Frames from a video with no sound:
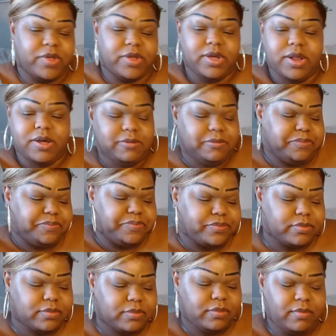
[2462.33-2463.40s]
You know,
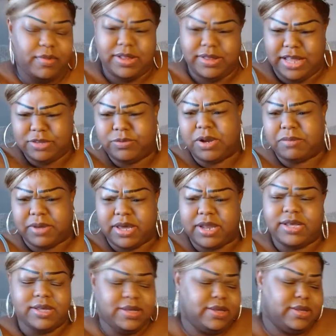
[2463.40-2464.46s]
that's what I'm
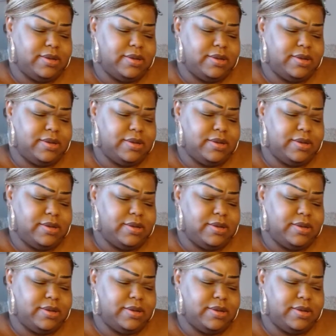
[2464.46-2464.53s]
getting.